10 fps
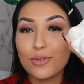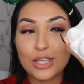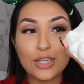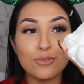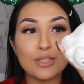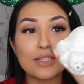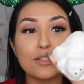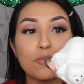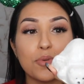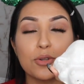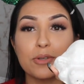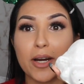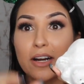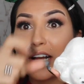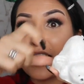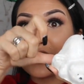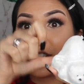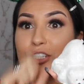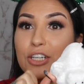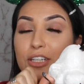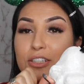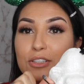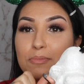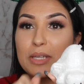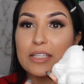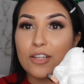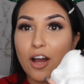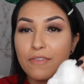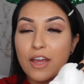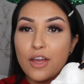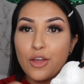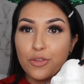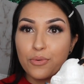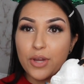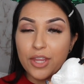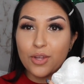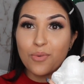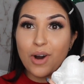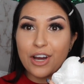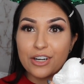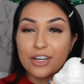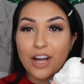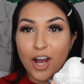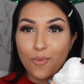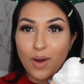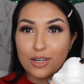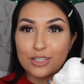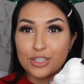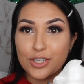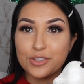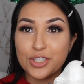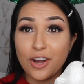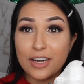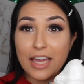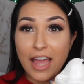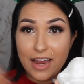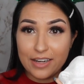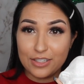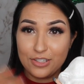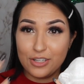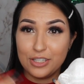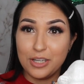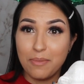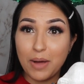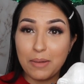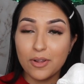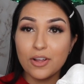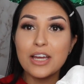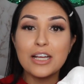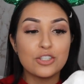cute, this little polar bear. She took a little piece off, threw it in the water, in hot water, to show Gianni, and it started to bubble.